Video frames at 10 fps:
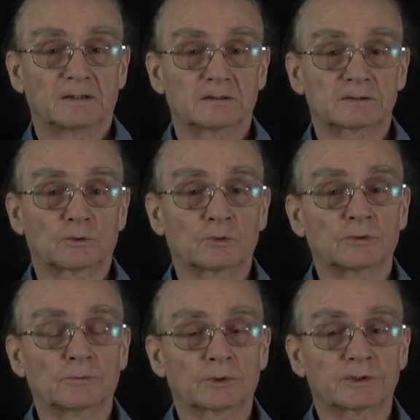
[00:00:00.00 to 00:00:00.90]
So
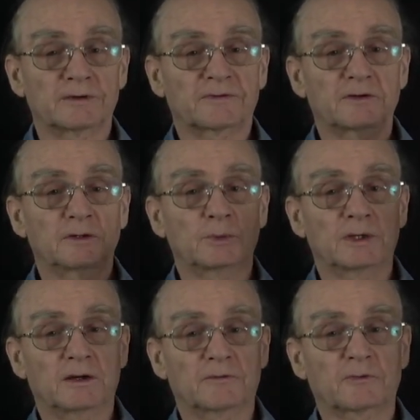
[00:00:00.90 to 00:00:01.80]
what you have seen, we
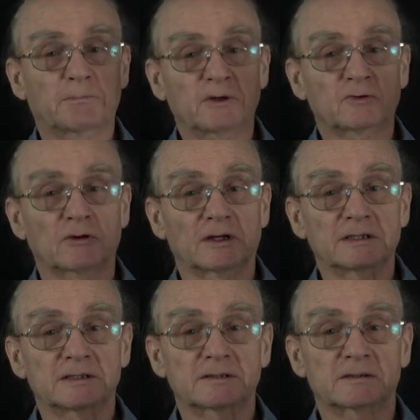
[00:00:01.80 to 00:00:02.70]
have
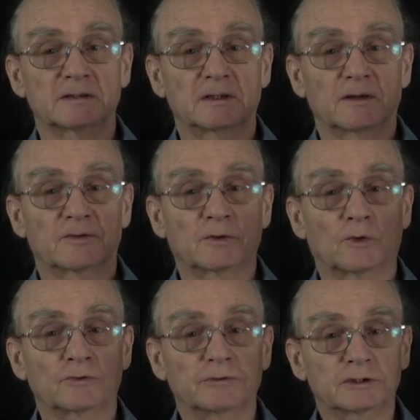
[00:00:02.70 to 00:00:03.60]
specialized the
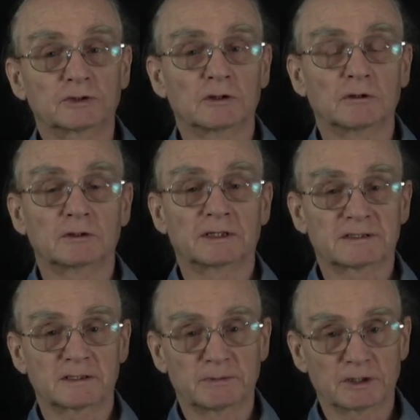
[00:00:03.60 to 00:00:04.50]
original
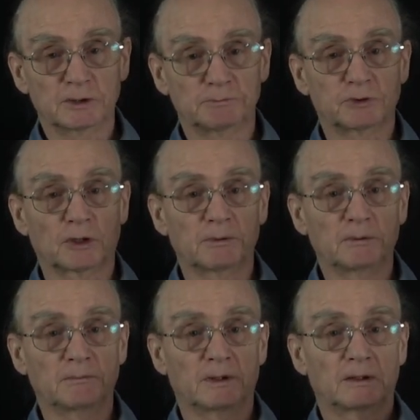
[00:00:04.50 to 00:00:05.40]
estimation
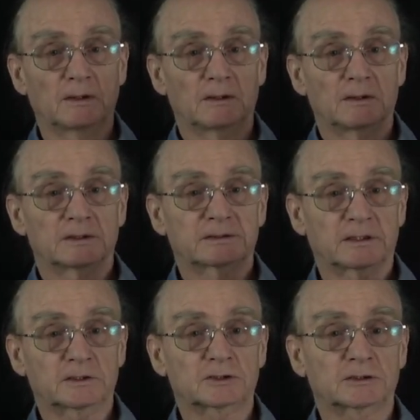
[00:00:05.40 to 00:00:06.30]
problem
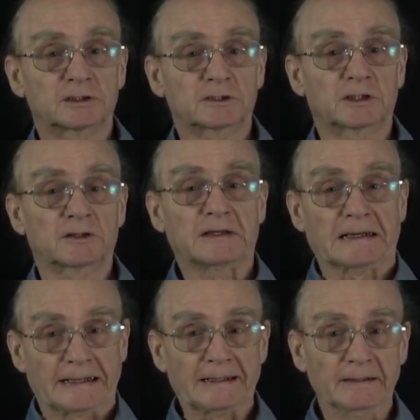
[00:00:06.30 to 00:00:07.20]
such that at the
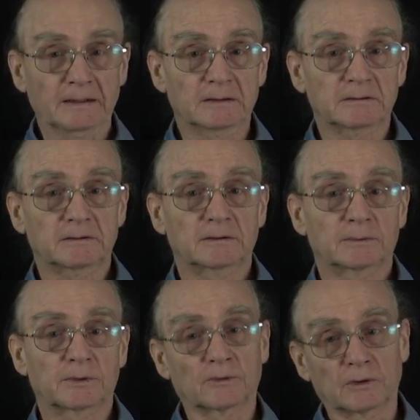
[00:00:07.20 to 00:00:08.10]
end,
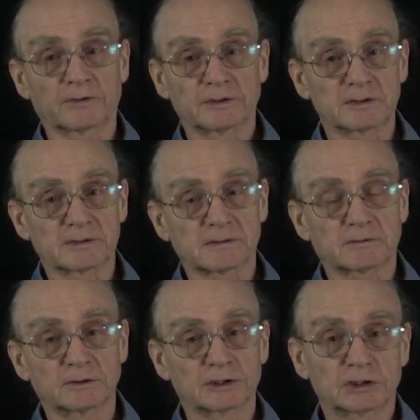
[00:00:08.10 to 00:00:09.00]
with all these
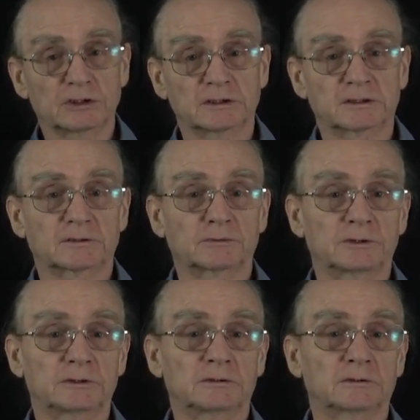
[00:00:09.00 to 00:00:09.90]
conditions,
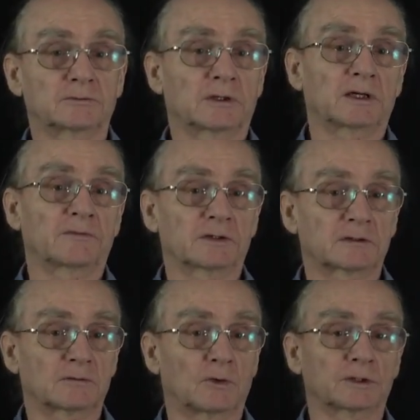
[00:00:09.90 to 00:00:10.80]
we arrive
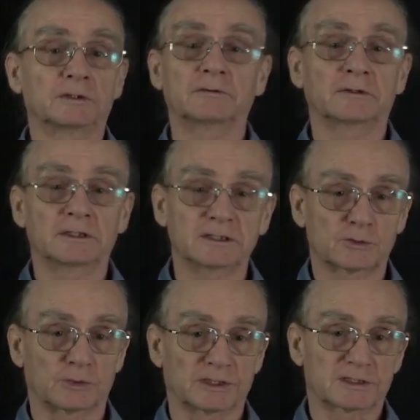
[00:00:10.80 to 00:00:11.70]
at ordinary least
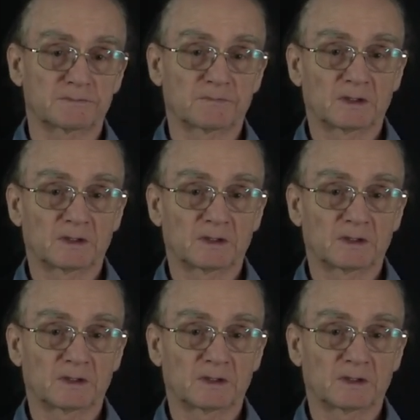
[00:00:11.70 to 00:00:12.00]
squares.